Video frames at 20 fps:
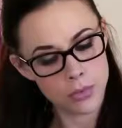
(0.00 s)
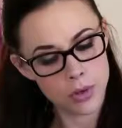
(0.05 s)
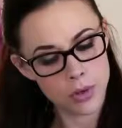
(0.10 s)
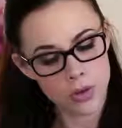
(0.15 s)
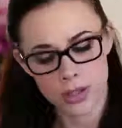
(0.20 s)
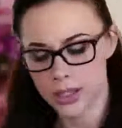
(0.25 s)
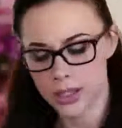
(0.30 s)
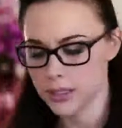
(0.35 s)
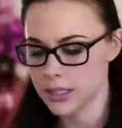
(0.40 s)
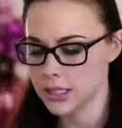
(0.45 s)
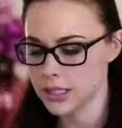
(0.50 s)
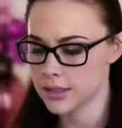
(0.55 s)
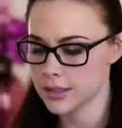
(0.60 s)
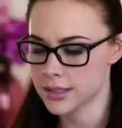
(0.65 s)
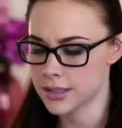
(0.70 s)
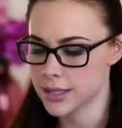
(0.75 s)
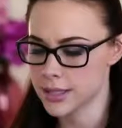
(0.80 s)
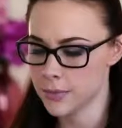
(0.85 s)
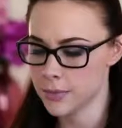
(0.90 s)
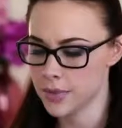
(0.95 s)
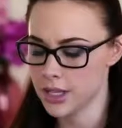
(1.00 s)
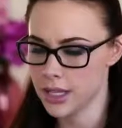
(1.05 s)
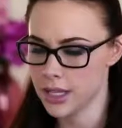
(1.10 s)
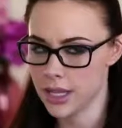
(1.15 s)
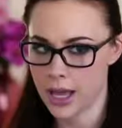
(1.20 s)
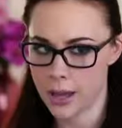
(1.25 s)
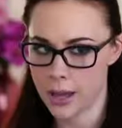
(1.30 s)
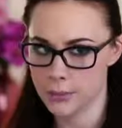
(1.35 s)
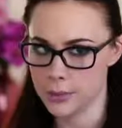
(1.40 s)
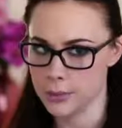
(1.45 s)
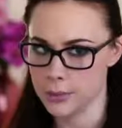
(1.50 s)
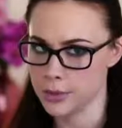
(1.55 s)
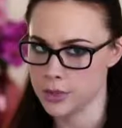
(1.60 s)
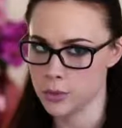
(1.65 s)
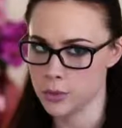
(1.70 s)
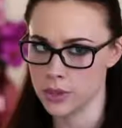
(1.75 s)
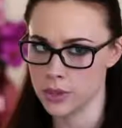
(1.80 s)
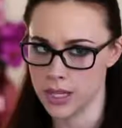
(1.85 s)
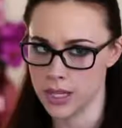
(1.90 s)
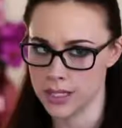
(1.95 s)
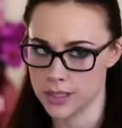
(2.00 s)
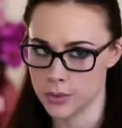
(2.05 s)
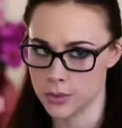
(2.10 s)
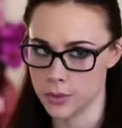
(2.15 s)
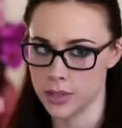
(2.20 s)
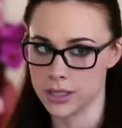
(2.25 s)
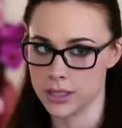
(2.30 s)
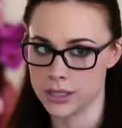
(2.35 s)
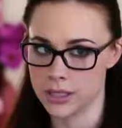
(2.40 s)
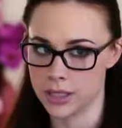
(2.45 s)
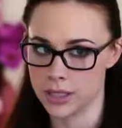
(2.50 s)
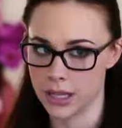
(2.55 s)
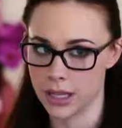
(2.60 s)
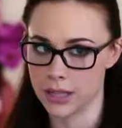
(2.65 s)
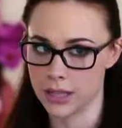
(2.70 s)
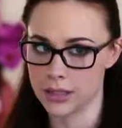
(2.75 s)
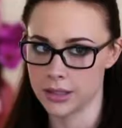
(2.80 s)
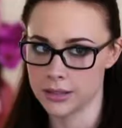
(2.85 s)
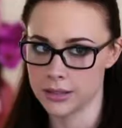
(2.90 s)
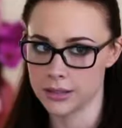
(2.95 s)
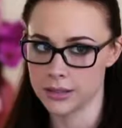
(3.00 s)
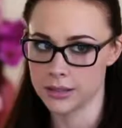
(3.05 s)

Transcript: Really, something happened between last week and today.